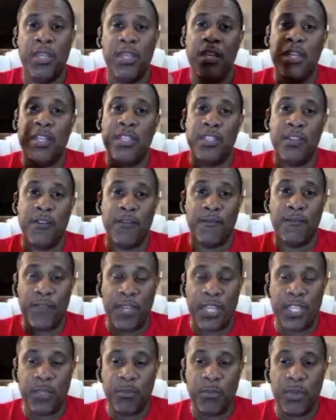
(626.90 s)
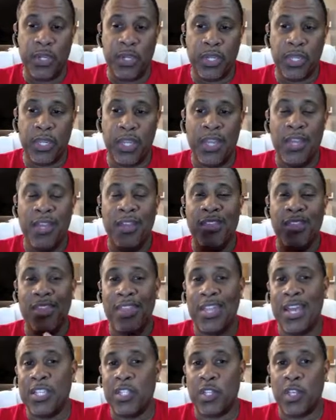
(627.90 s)
to Facebook, then
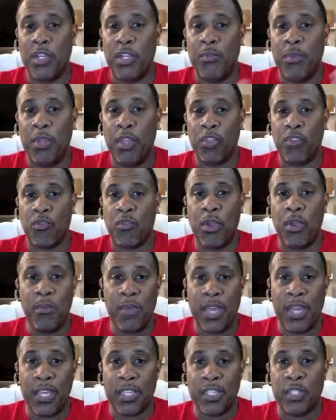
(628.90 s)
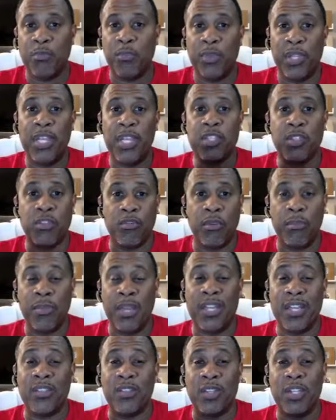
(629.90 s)
that's going to be 3 megs plus 3
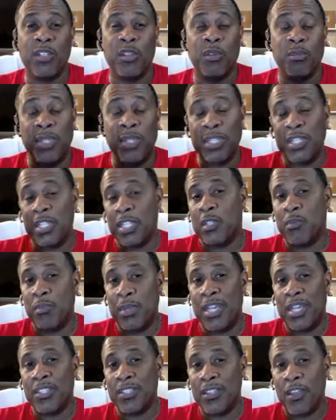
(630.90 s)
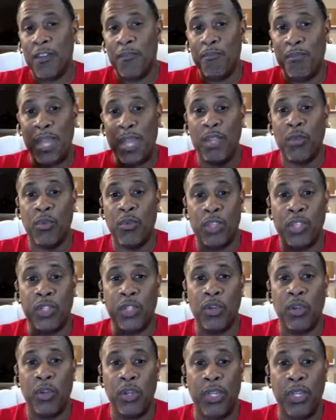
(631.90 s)
megs. So it's going to be 6 megs of bandwidth that you're
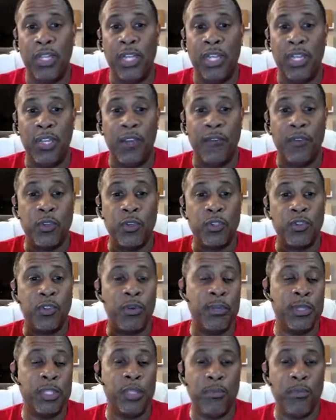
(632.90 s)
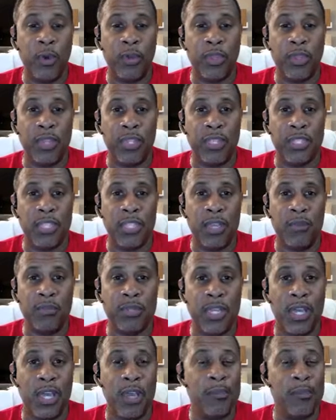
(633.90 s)
going to need if you're streaming to both at the same
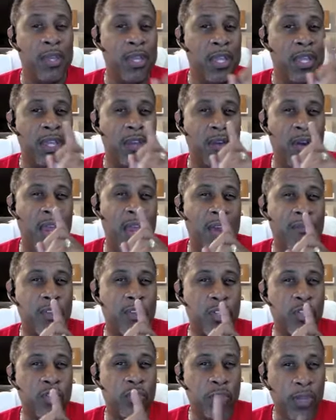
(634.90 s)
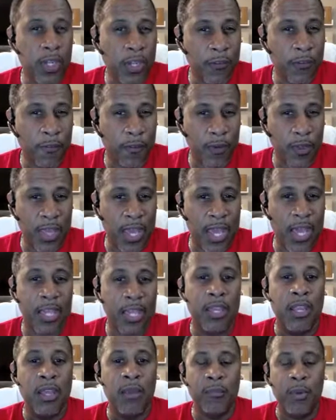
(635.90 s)
time. Now I have a trick for
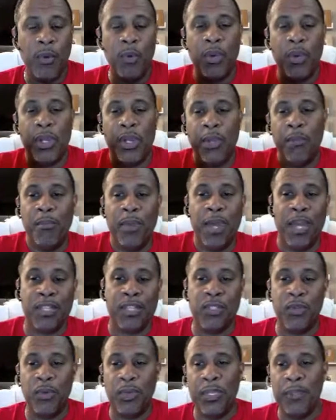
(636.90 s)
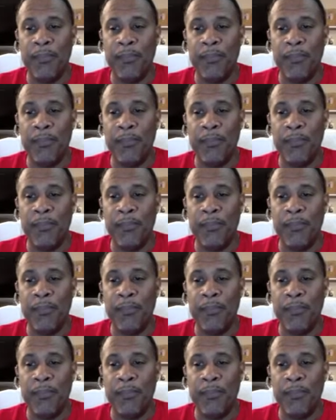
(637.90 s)
that, but we'll come back to it.